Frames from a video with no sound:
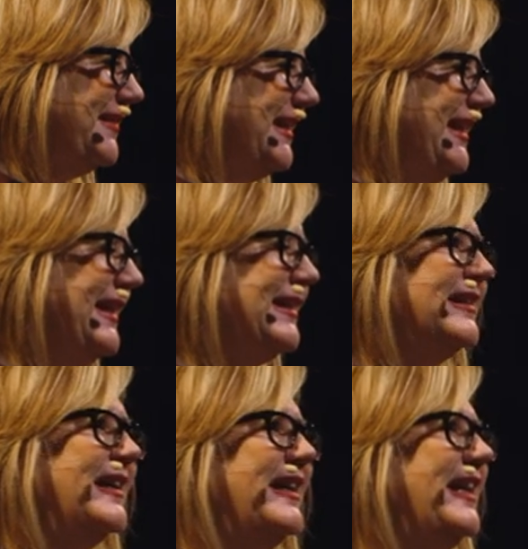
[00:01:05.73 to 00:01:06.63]
And
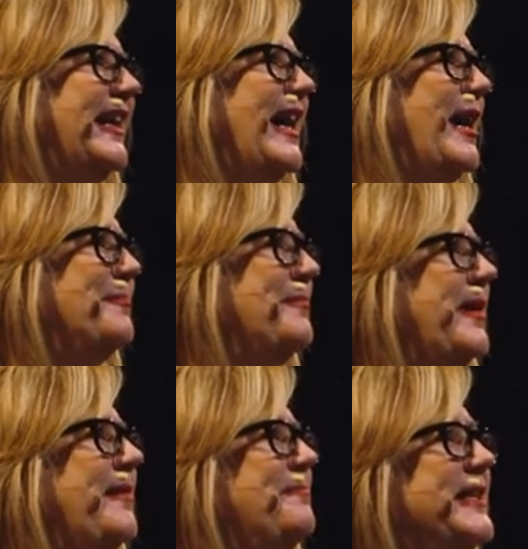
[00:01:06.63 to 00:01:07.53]
um,
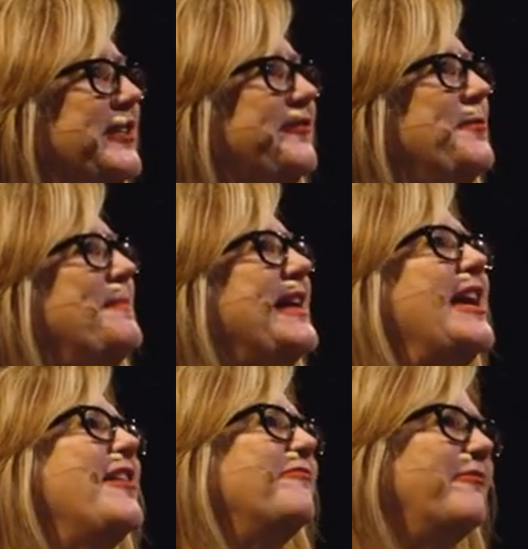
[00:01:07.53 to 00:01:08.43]
many of you may
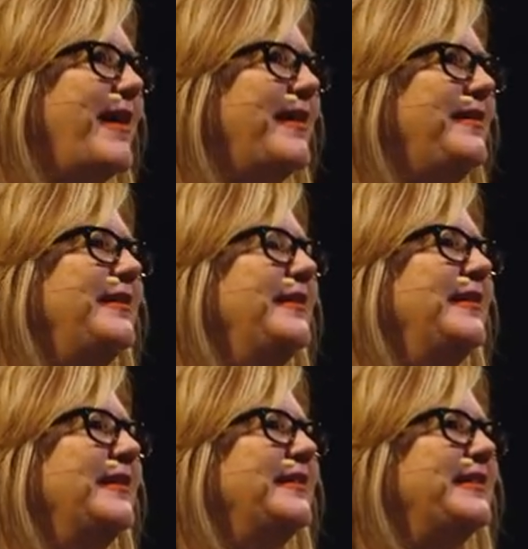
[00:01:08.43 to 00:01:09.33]
have read
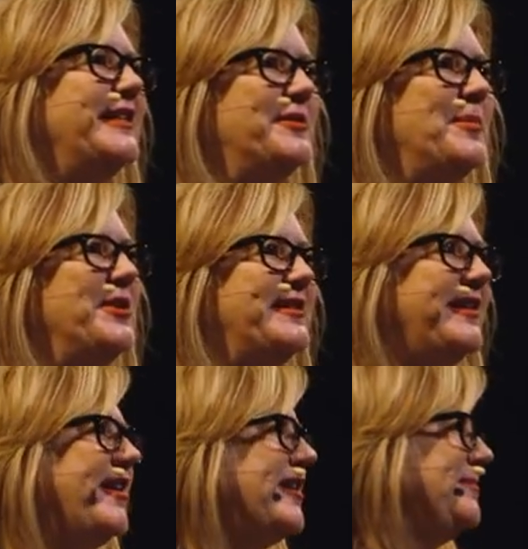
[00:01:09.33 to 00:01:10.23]
The Experience
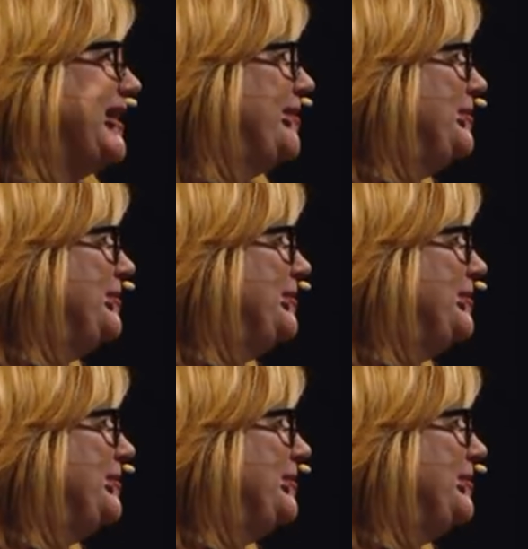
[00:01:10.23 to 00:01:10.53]
Economy. How many